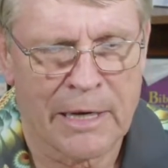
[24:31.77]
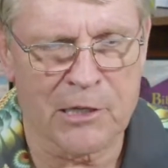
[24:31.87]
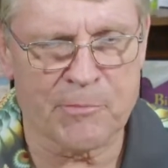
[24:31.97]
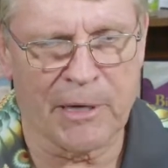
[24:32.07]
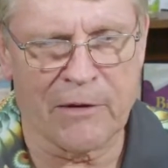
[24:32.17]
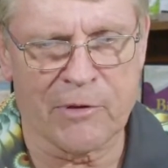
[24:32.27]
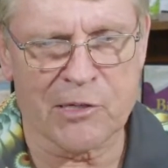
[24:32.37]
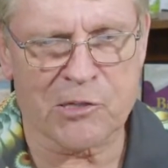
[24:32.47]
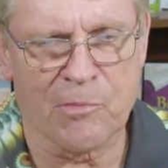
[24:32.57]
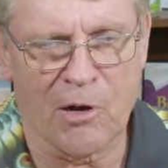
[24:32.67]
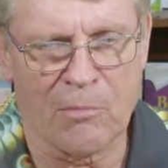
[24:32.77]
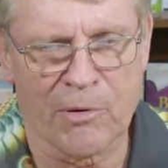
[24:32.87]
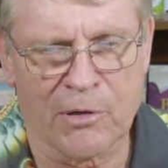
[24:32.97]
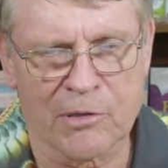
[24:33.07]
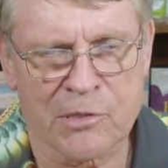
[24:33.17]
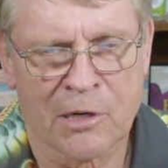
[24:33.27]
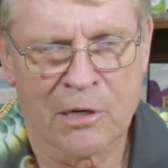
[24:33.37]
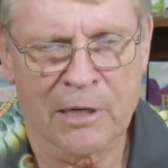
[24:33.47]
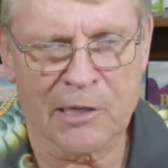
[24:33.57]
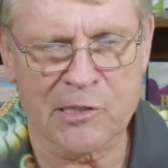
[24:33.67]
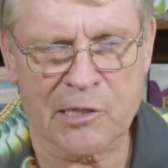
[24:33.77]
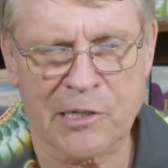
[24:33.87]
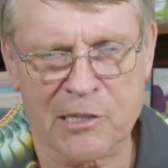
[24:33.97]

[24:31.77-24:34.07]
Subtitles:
It's believed these small birds exist